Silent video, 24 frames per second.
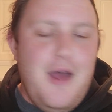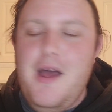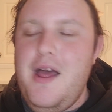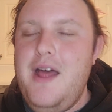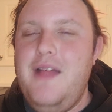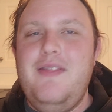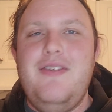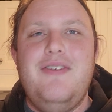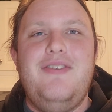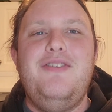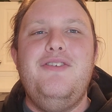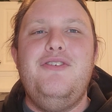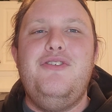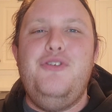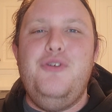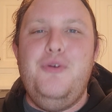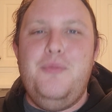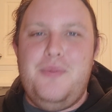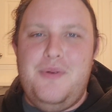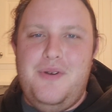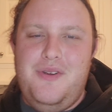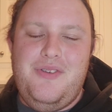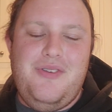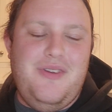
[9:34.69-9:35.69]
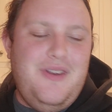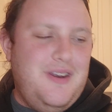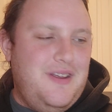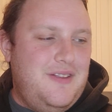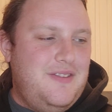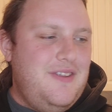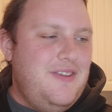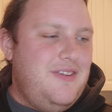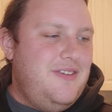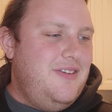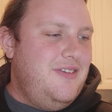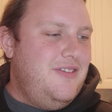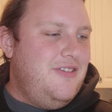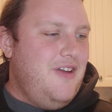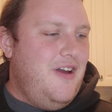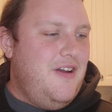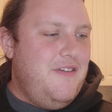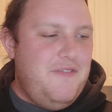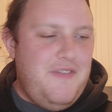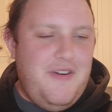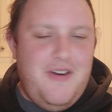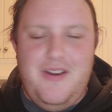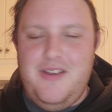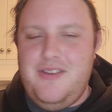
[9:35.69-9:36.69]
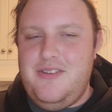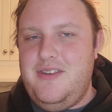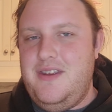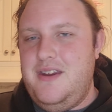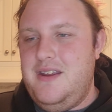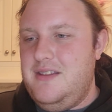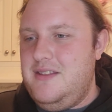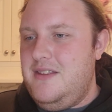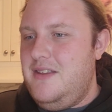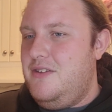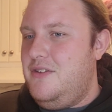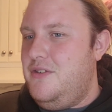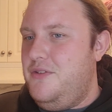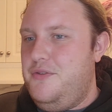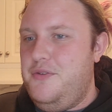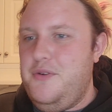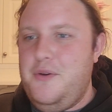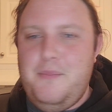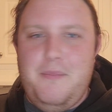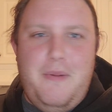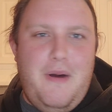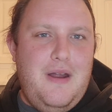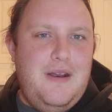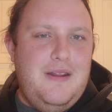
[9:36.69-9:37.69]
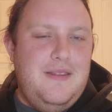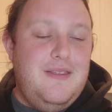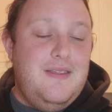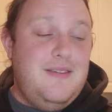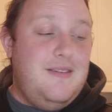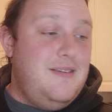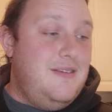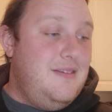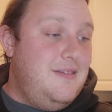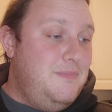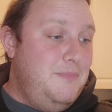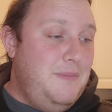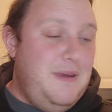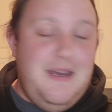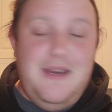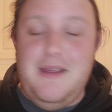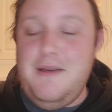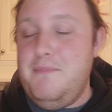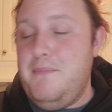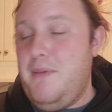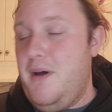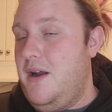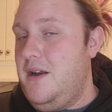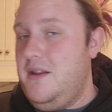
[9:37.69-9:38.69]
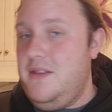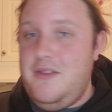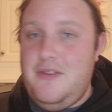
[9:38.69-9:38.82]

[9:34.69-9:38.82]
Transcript: This is super acidic. This is not very acidic. This is full body. This is medium body.